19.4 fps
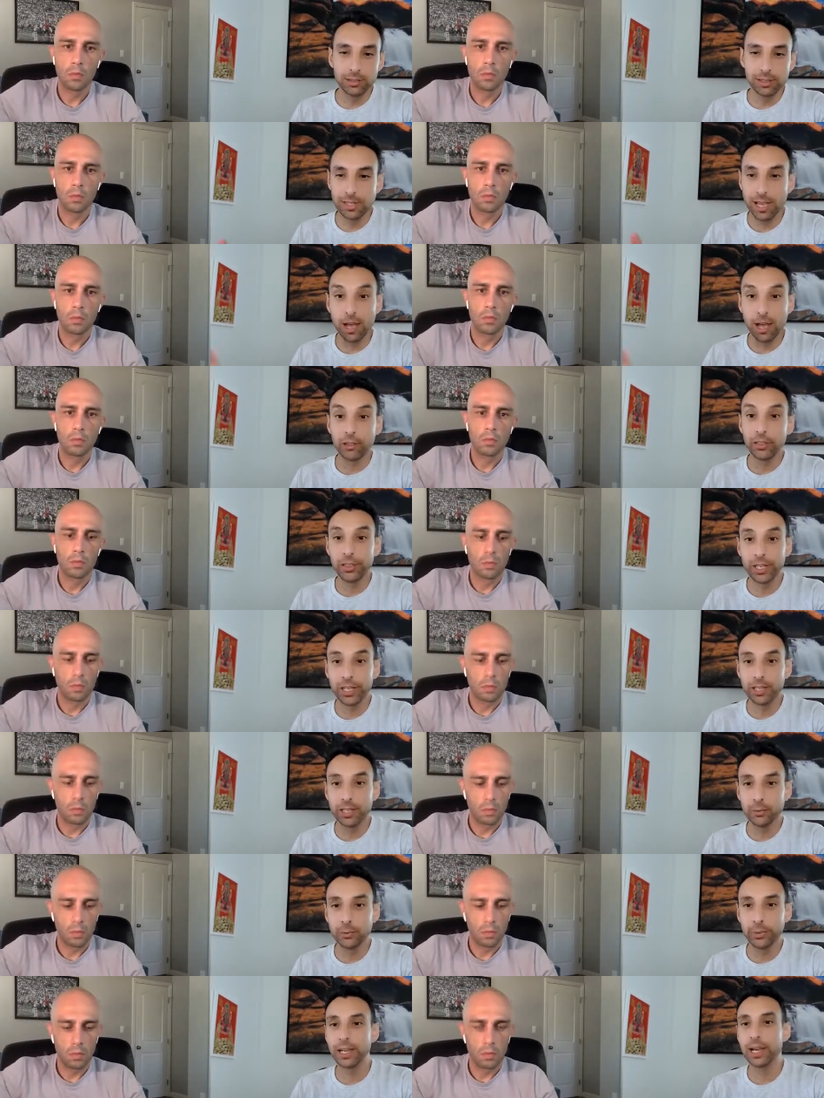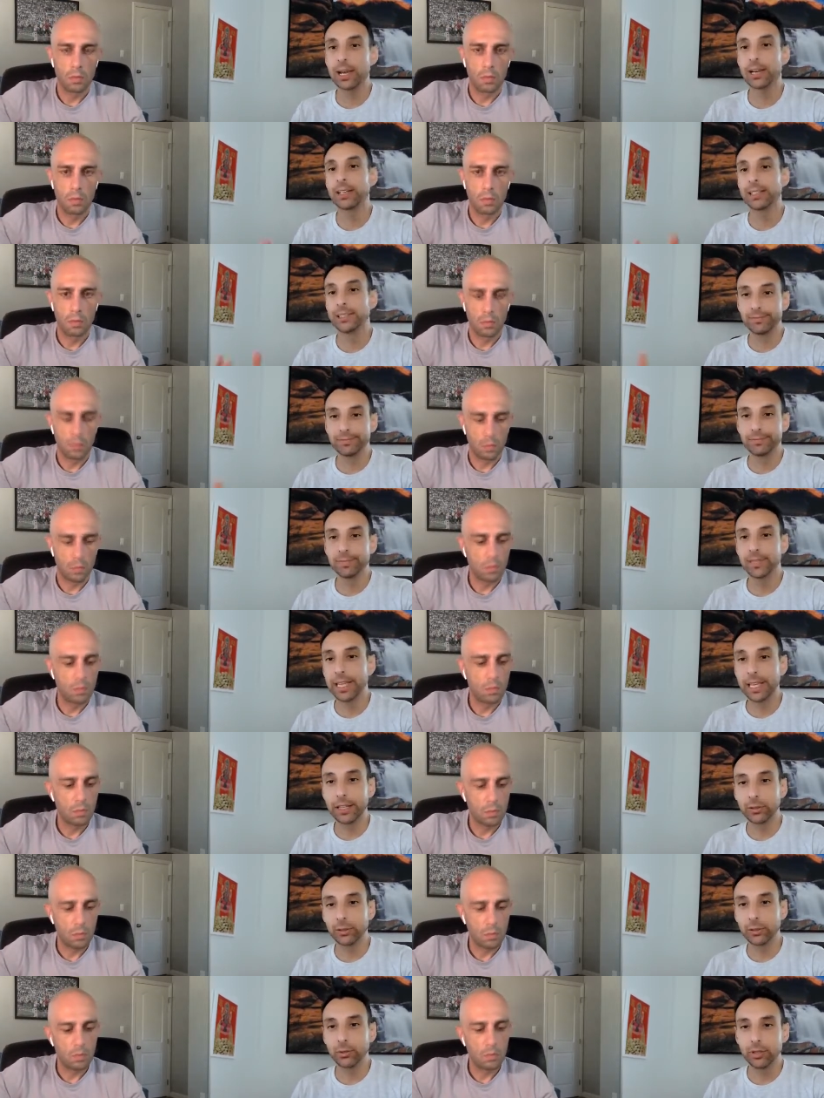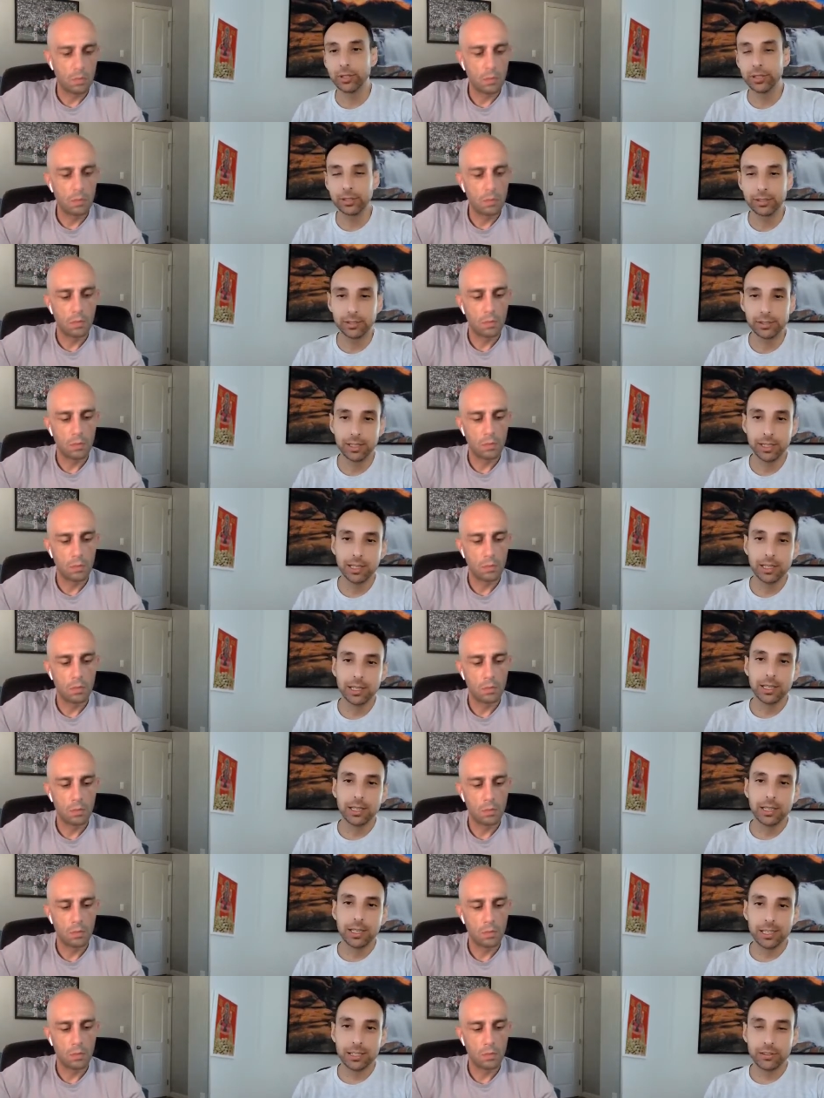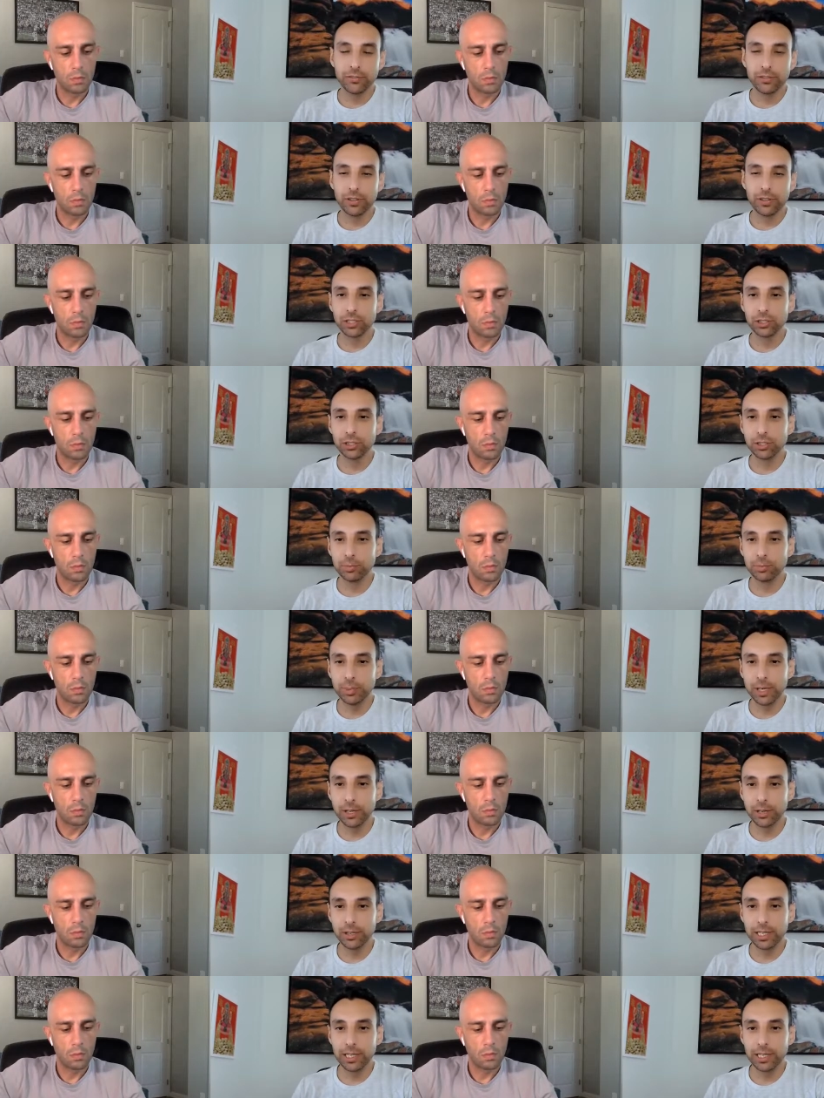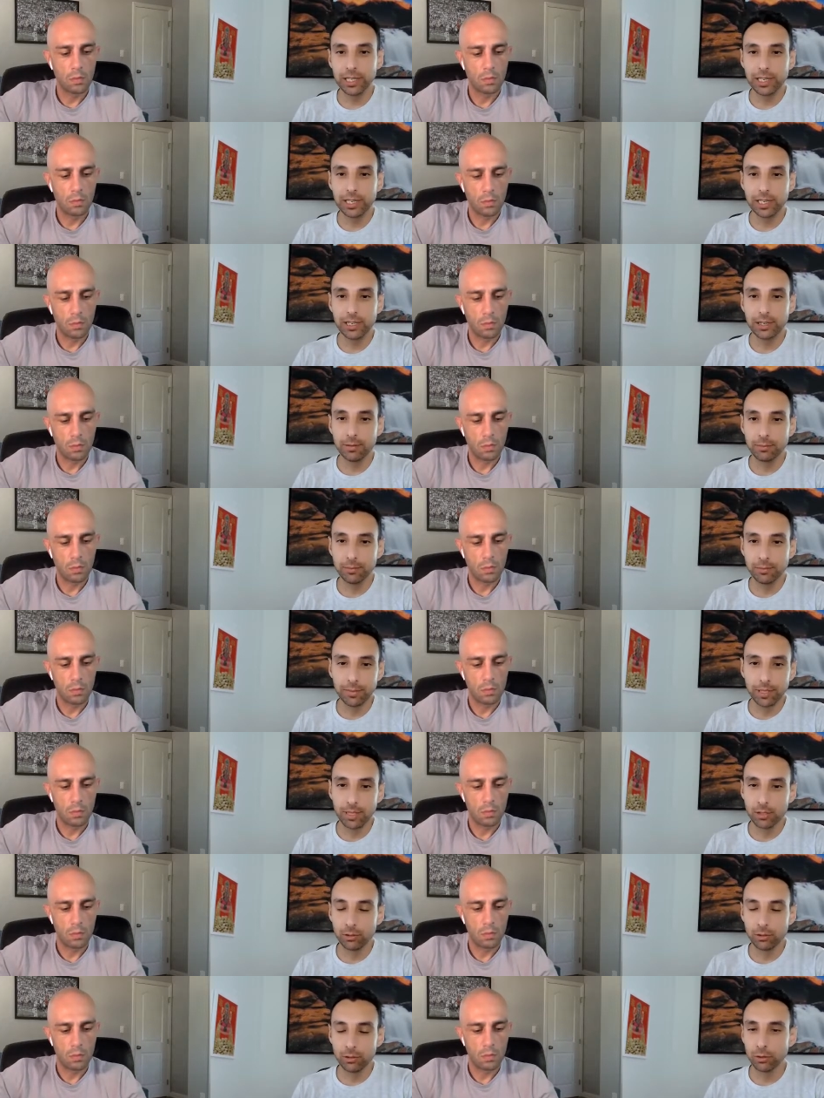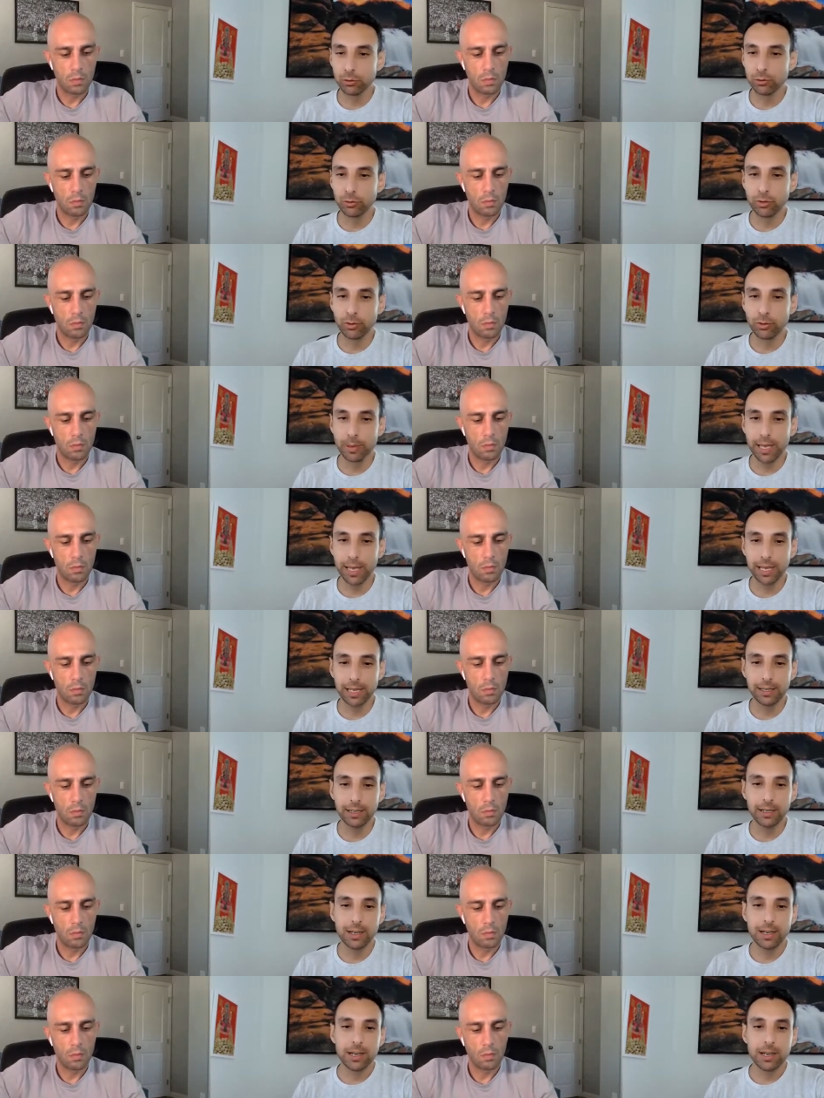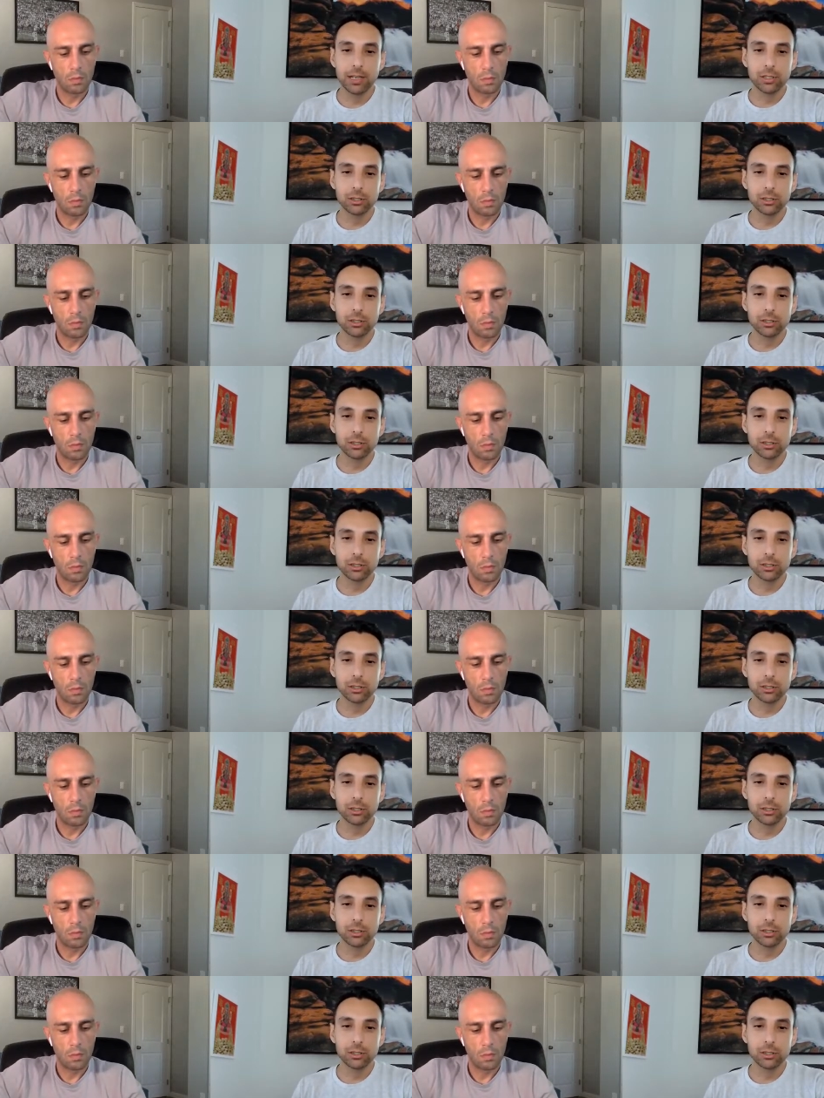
Speaker 1: It's healthy. We got to get through this inflation period and, go through the pain.